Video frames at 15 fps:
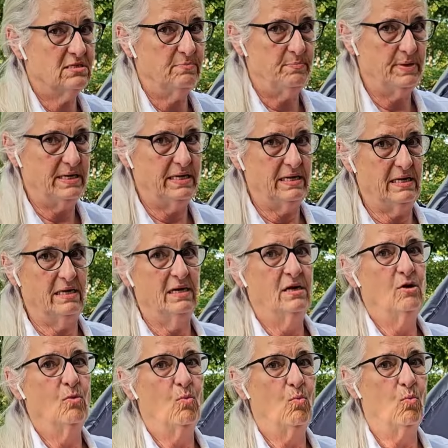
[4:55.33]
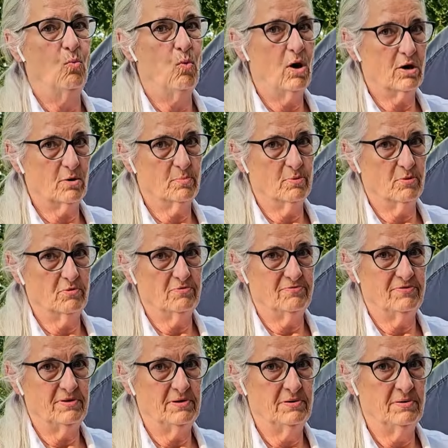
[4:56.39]
be waterproof.
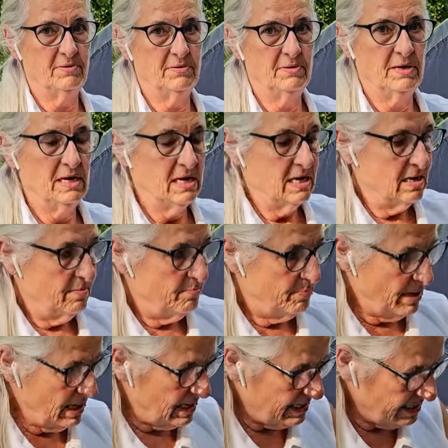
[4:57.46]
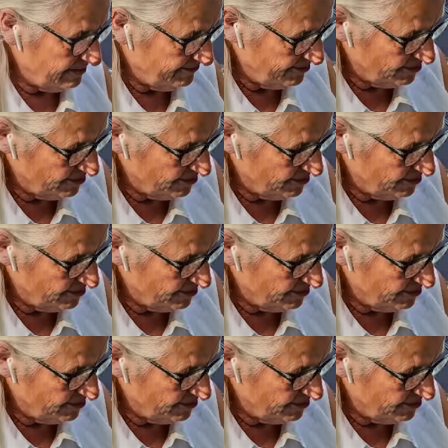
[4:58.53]
But if you